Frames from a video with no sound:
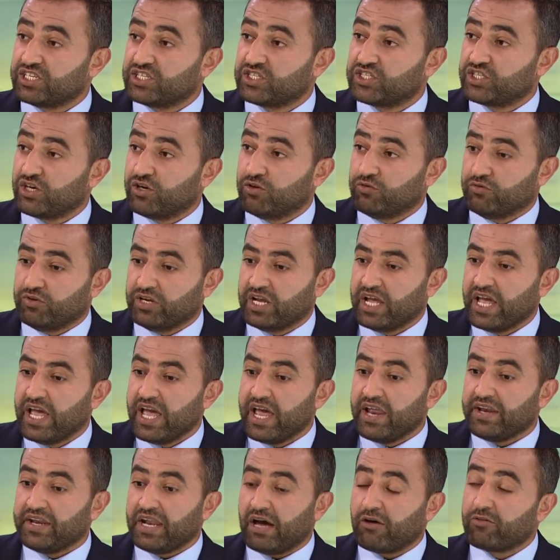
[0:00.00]
zone.
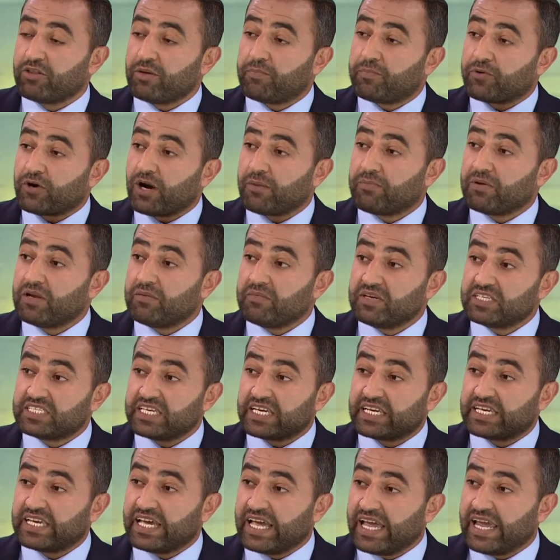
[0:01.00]
Now, the problem is,
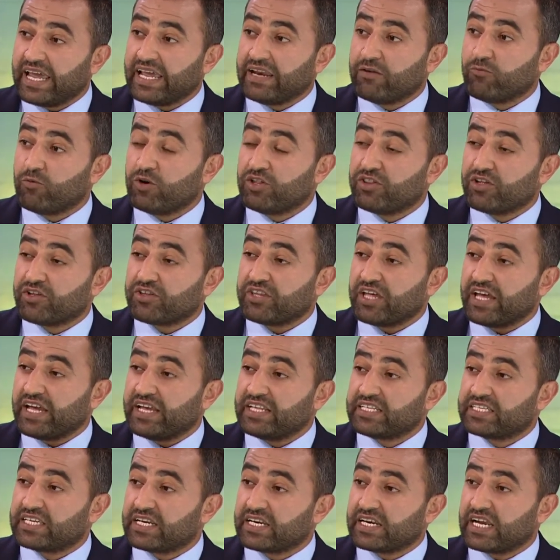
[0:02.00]
again, whether the
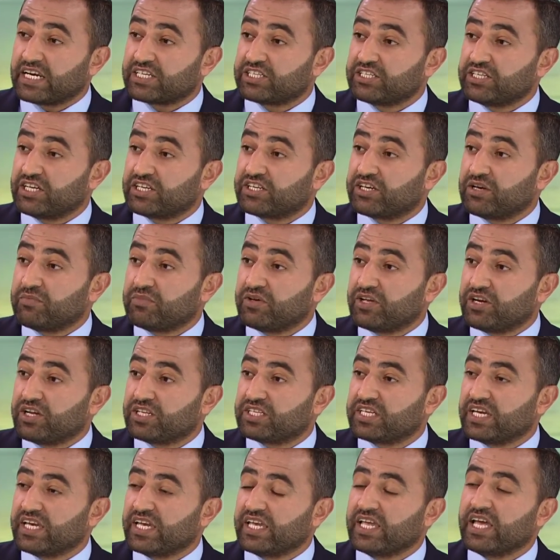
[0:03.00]
international
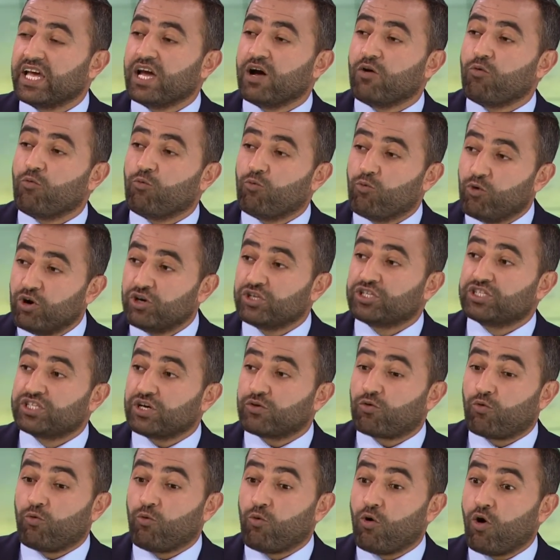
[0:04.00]
community would
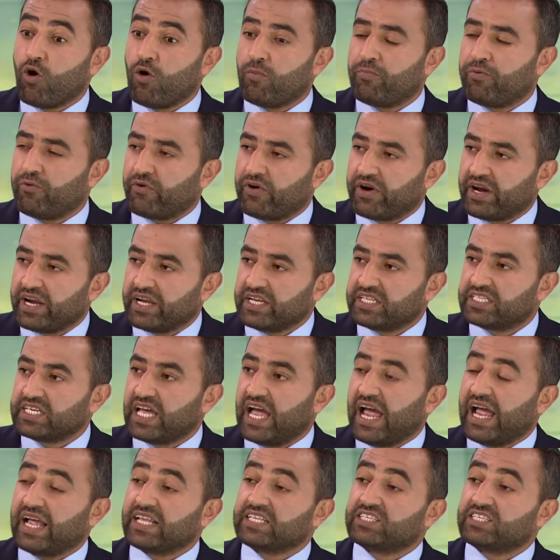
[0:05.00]
cooperate and